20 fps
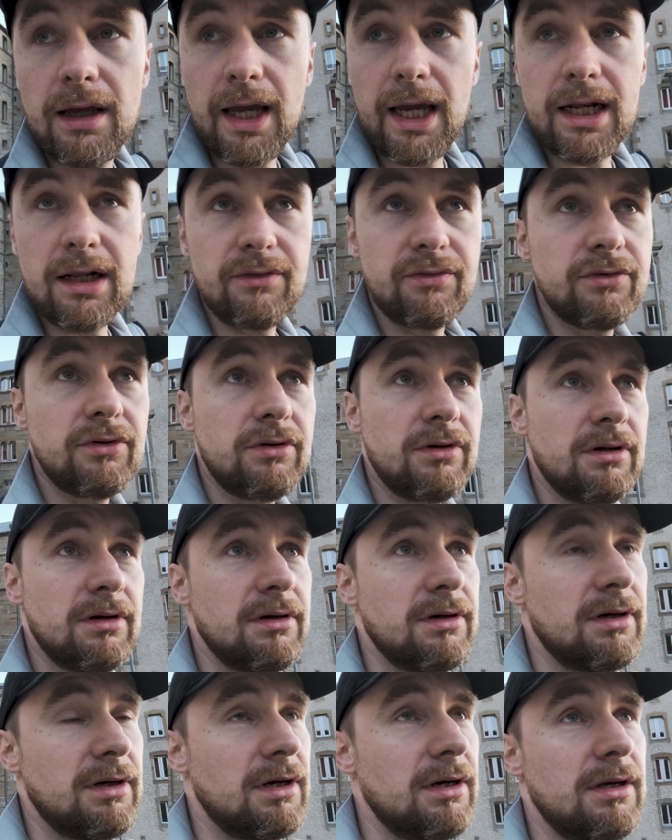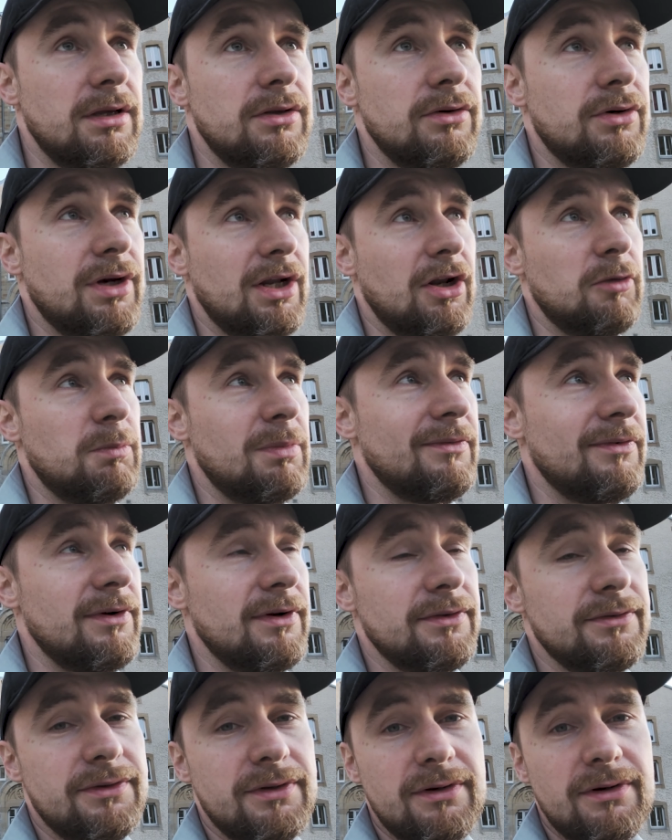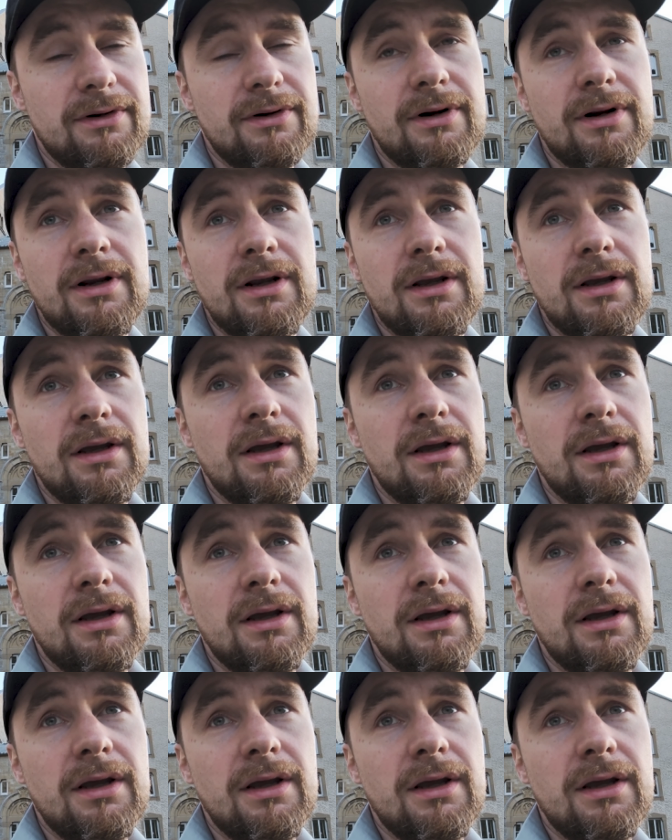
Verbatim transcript: and if you don't have, you cannot be volunteer